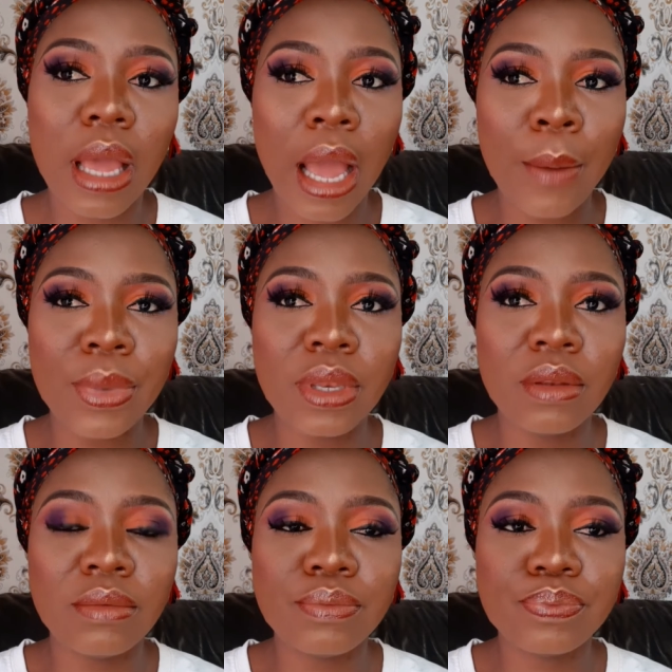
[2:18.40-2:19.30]

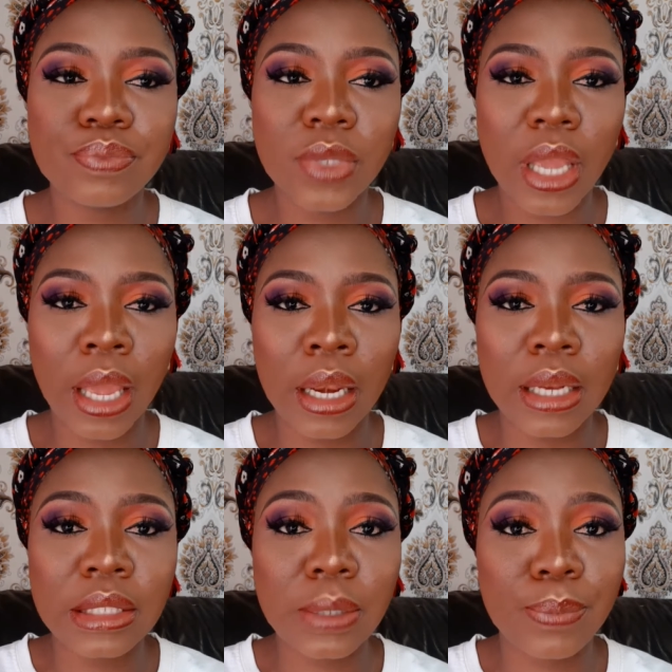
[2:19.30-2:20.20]
a
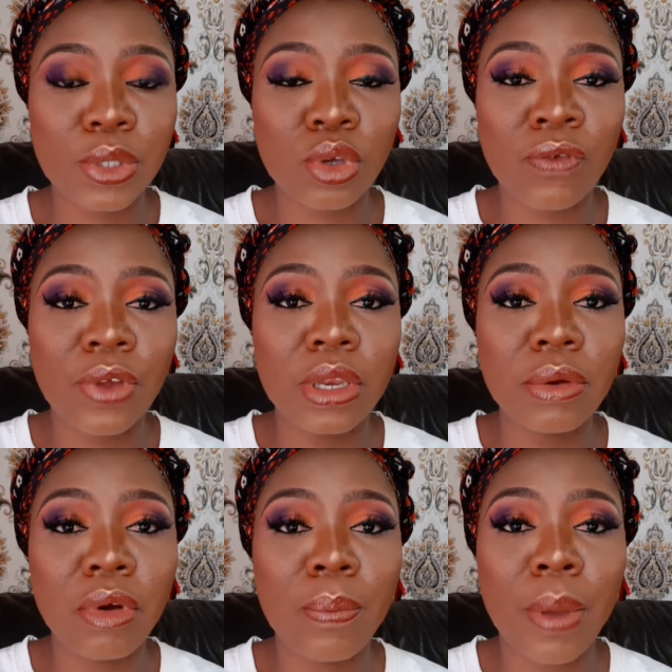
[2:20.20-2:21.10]
little bit of a
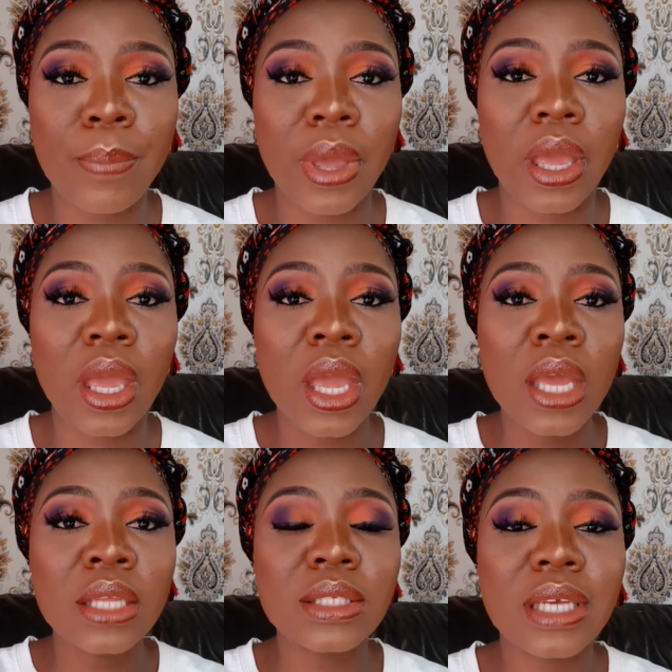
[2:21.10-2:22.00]
Negro pepper,
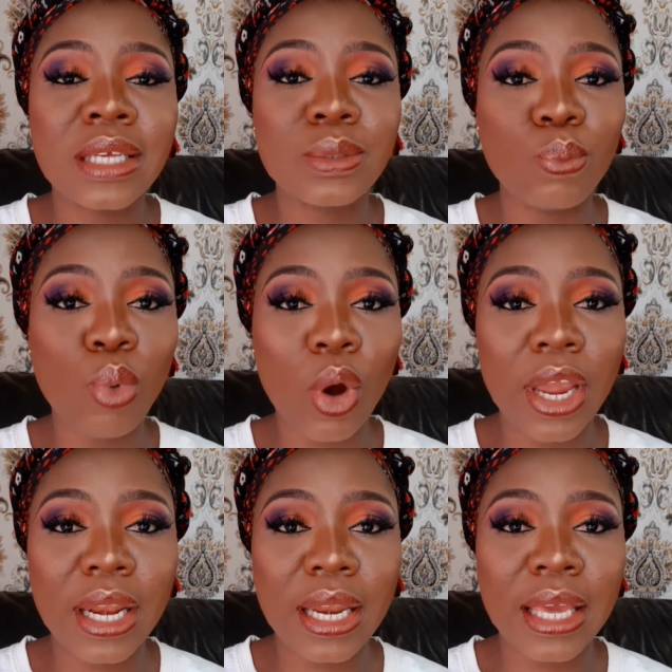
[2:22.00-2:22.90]
just
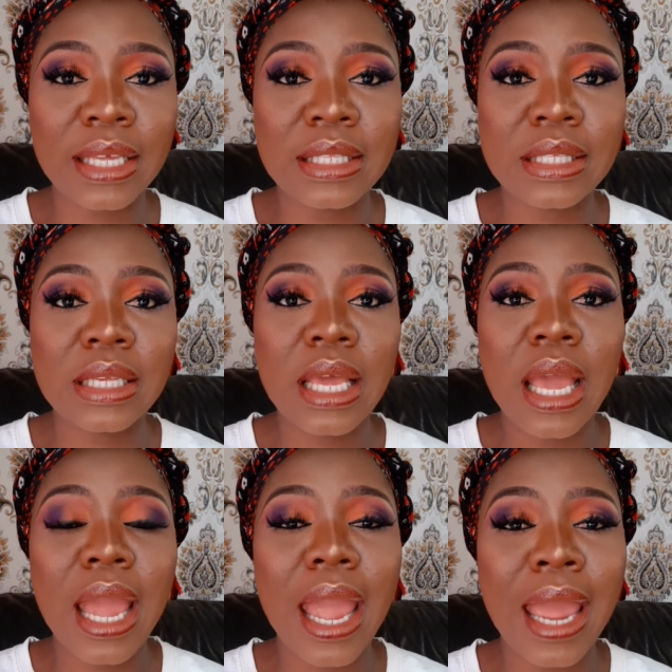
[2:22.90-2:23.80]
boil it
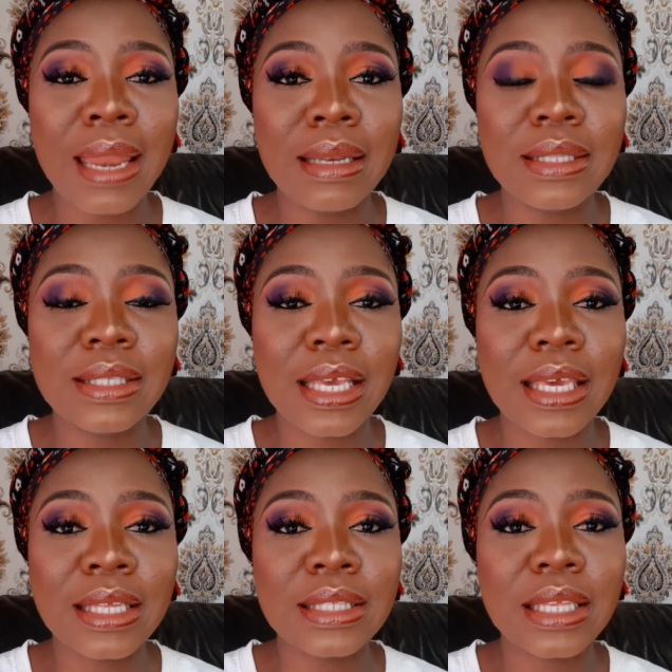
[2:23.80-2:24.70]
and
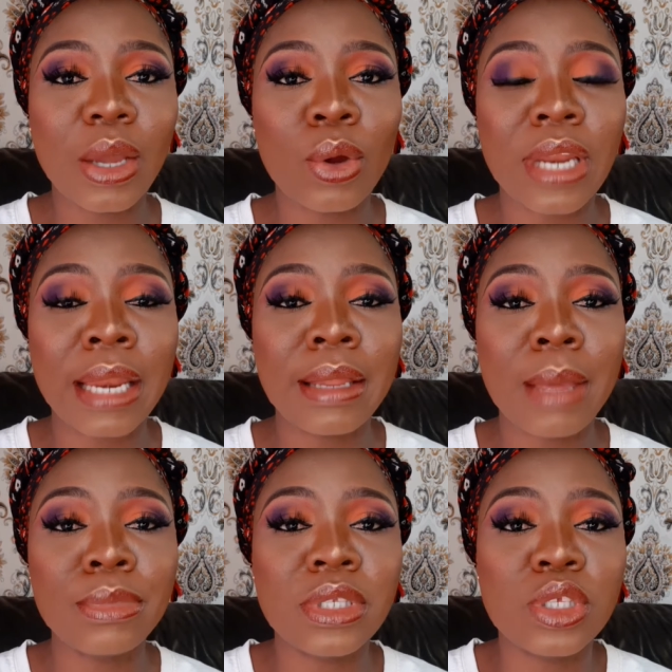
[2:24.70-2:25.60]
take it on an
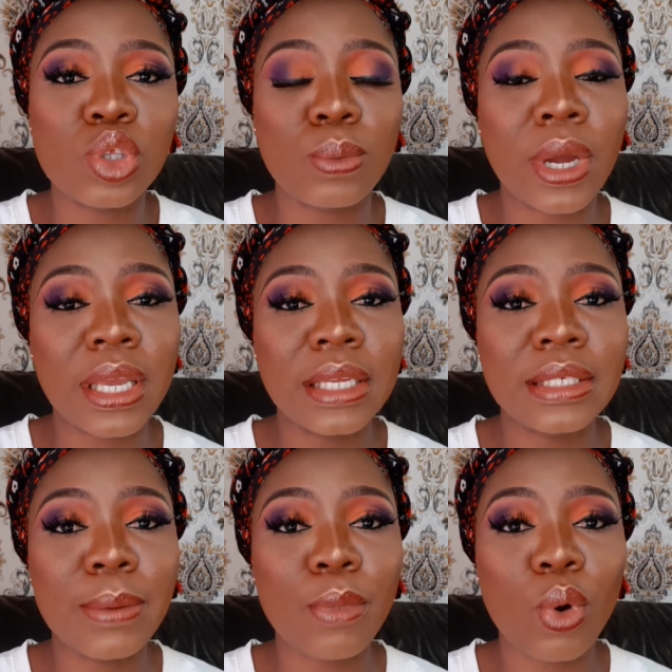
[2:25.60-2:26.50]
empty stomach in
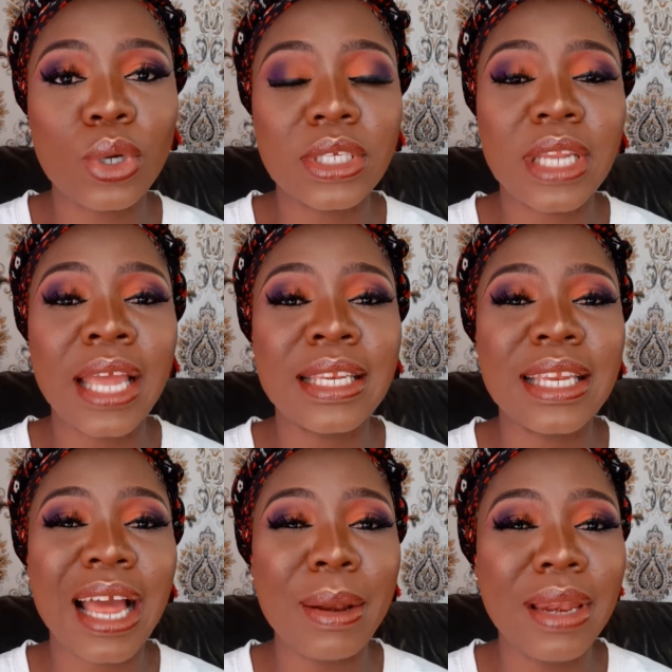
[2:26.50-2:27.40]
the morning and
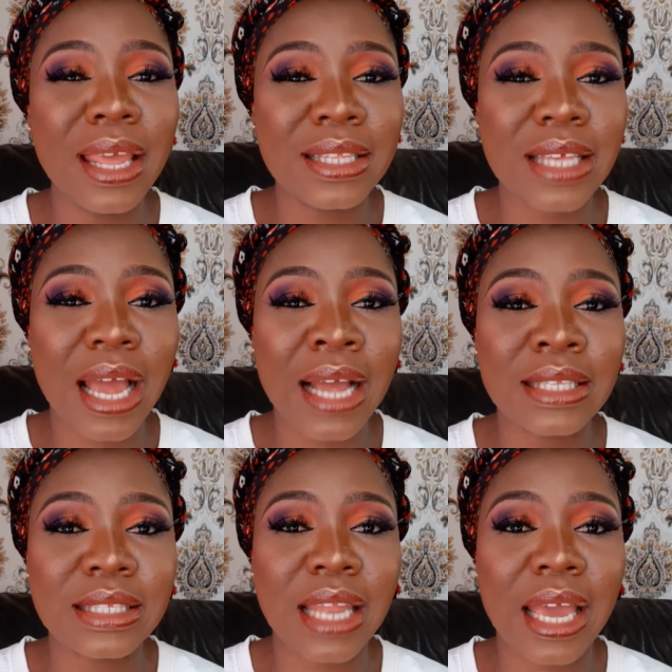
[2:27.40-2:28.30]
late
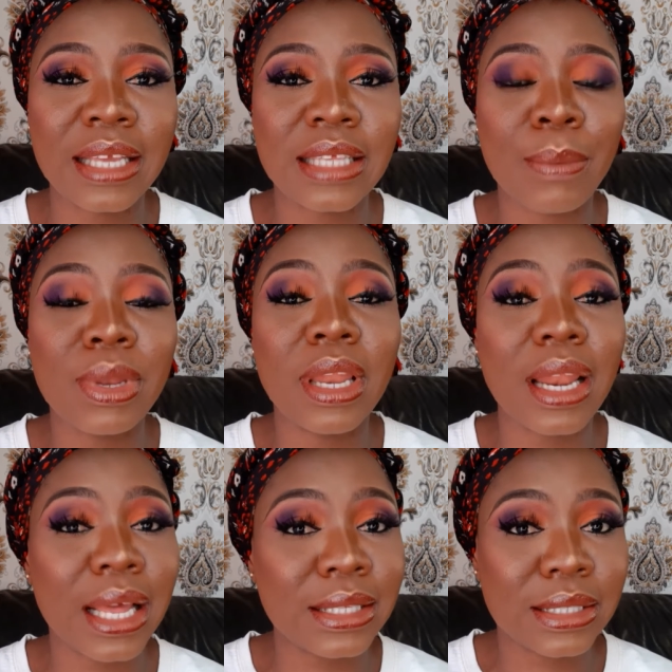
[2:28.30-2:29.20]
at night. The
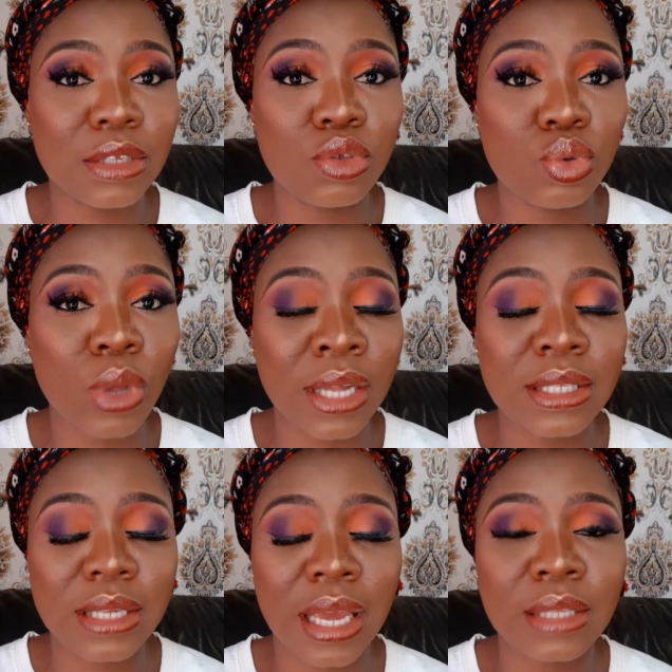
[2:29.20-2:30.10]
last thing at
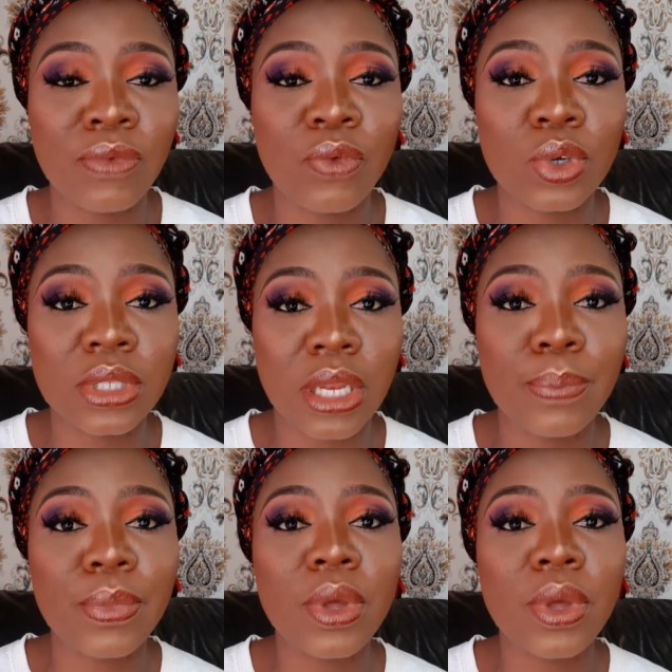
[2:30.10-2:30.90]
night before sleep